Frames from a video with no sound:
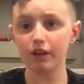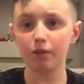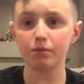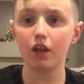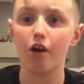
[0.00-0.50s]

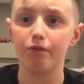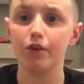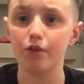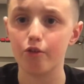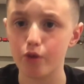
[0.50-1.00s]
down below if
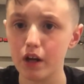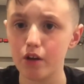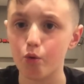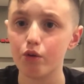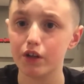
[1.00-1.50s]
you agree
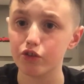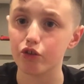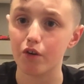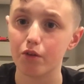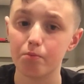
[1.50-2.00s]
or
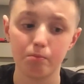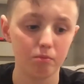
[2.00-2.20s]
disagree with,